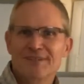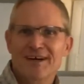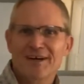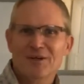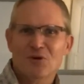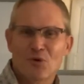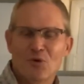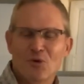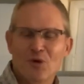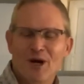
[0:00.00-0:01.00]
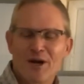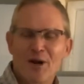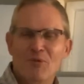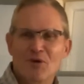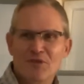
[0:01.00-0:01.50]
a
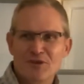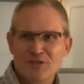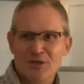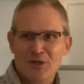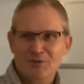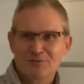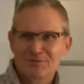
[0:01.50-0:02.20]
number of years ago.